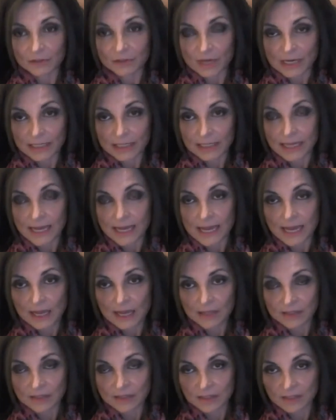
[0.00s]
great
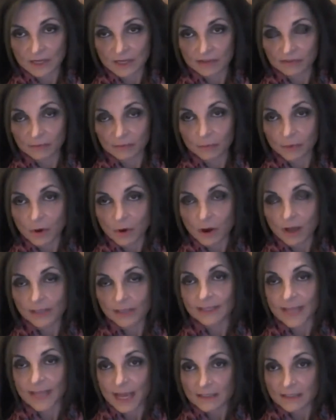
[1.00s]
cast is I've
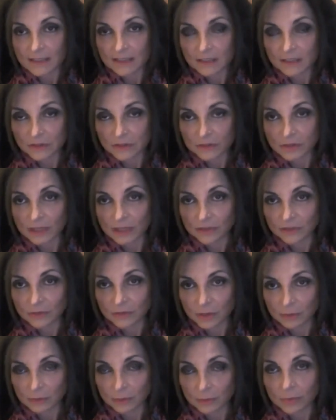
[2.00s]
brought a casting
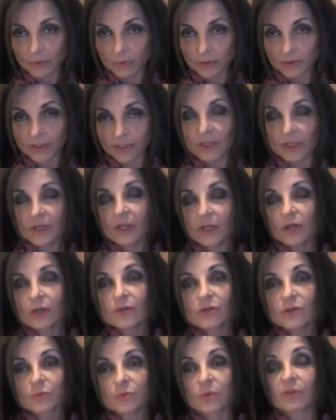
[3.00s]
director on board,
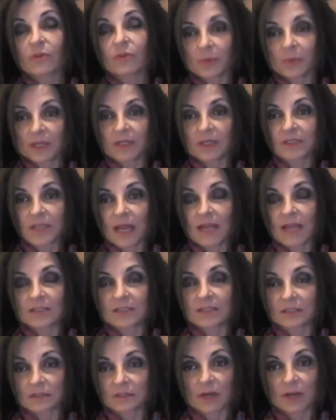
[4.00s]
who's one of the biggest
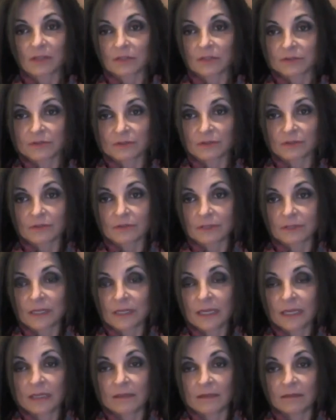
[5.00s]
casting directors
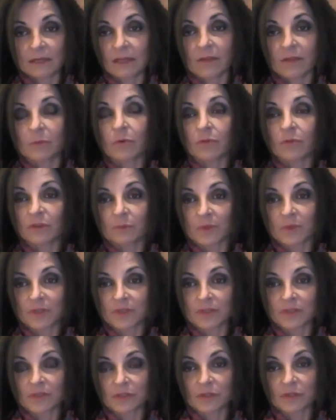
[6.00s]
in the movie
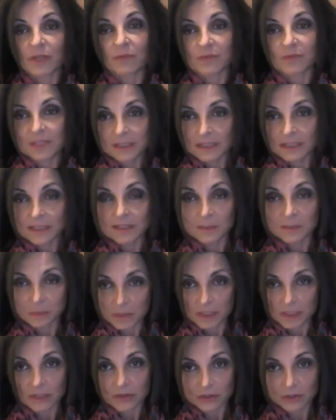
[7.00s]
business. Her name is Lisa
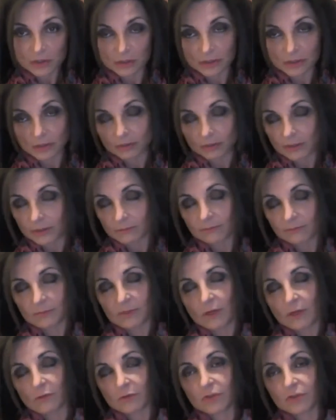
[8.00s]
Beach. You can
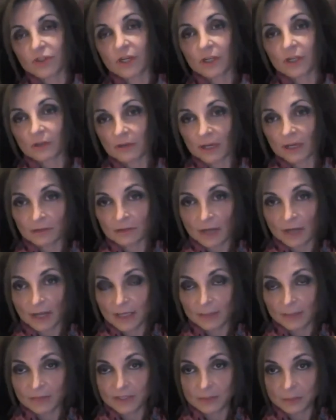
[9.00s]
go and check her out on
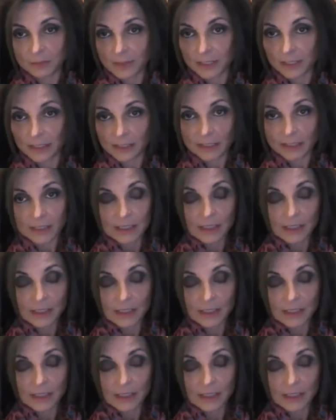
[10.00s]
IMDb.